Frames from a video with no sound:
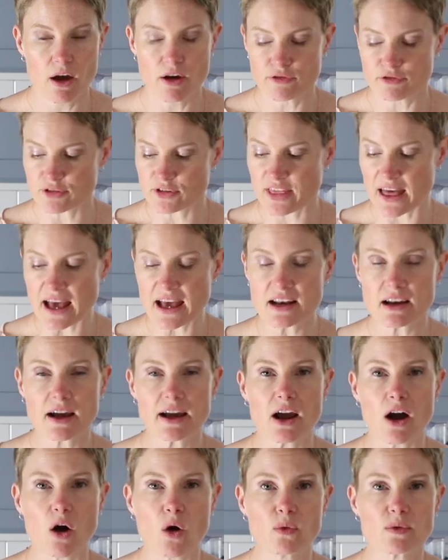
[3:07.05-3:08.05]
For that,
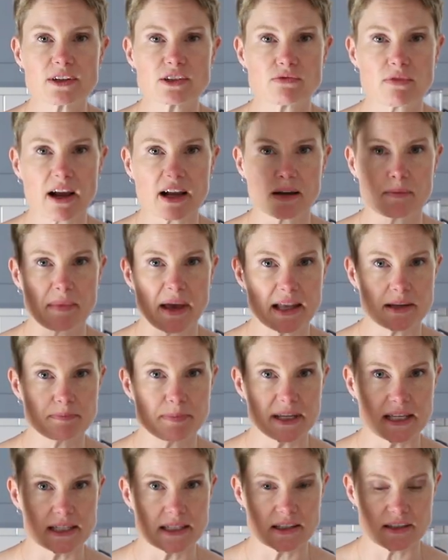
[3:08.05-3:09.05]
I always recommend
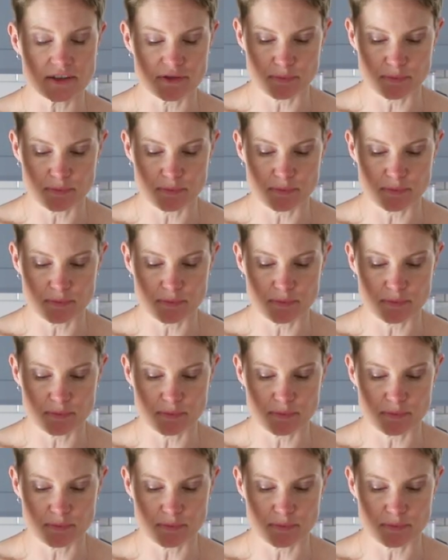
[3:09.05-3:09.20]
pieces